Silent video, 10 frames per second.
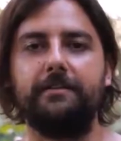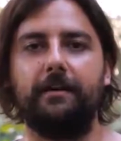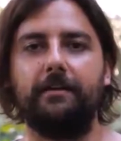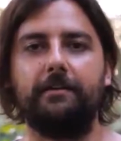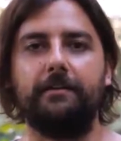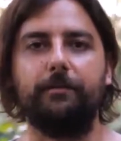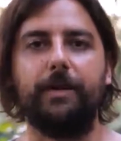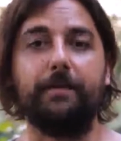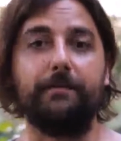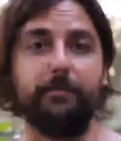We
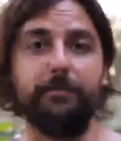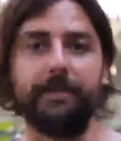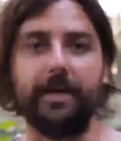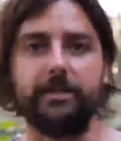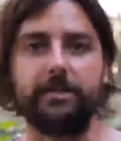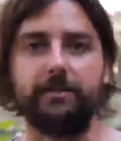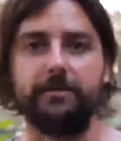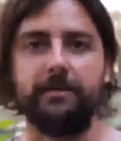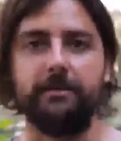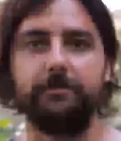have communication
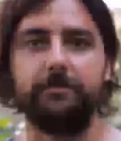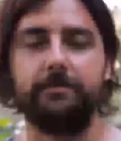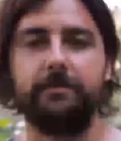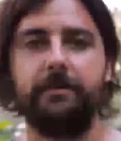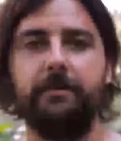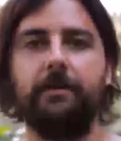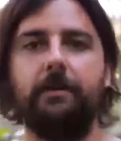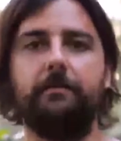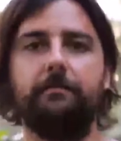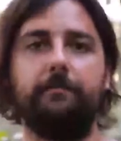skills.
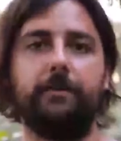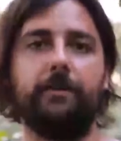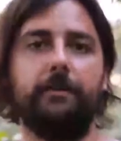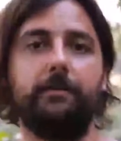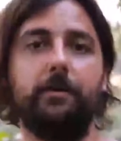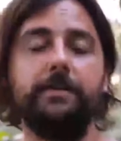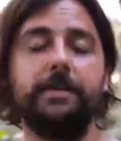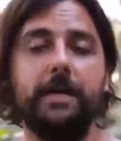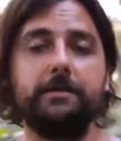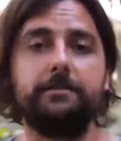The
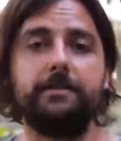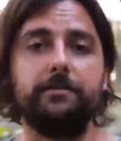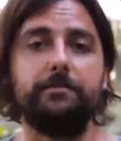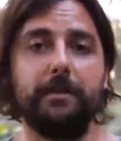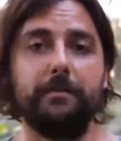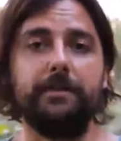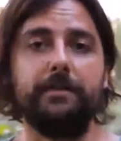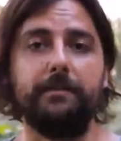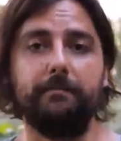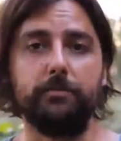communication skills may
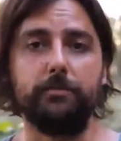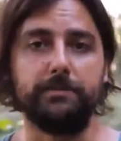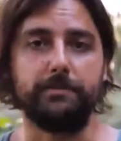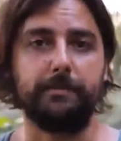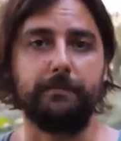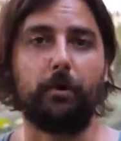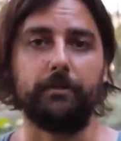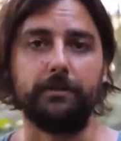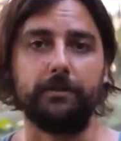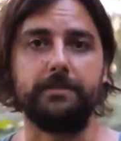be the most
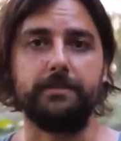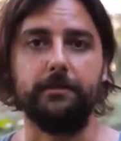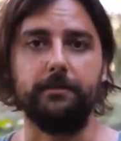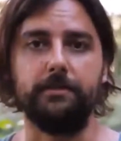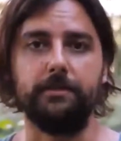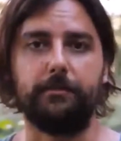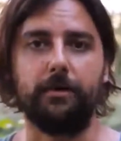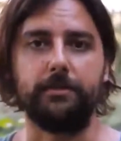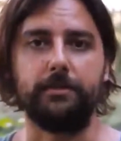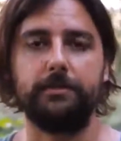important skills in the
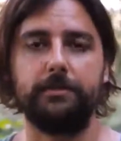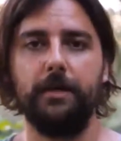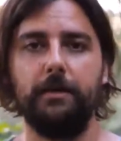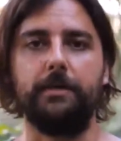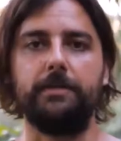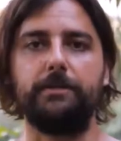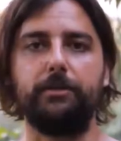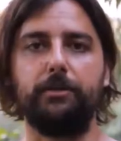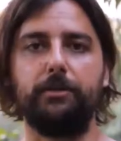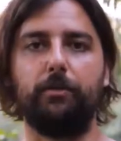project because
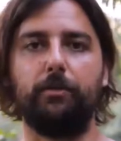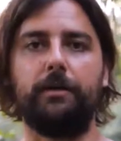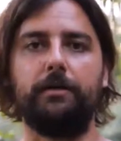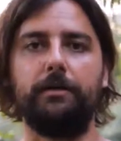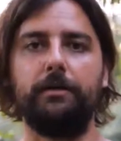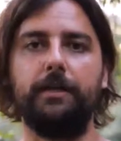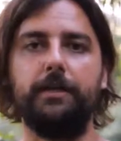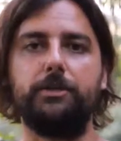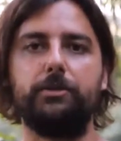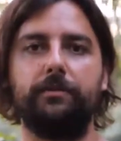you are in
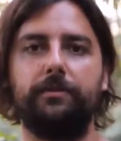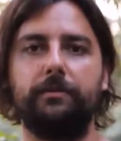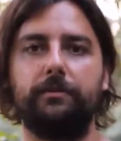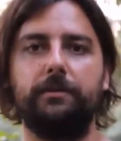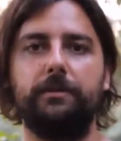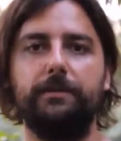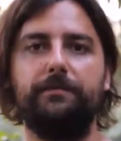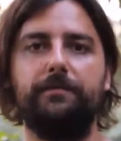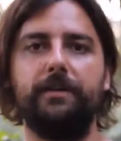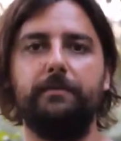touch with
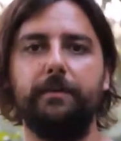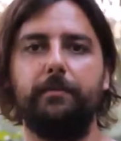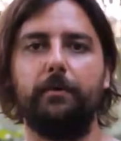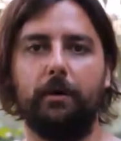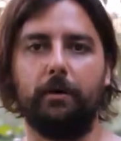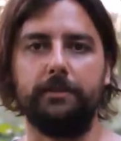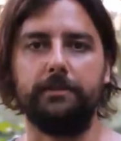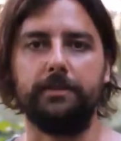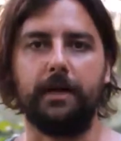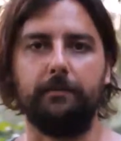different people all
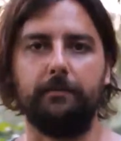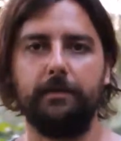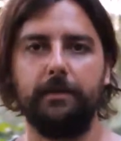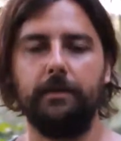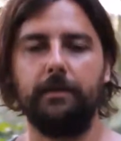the time.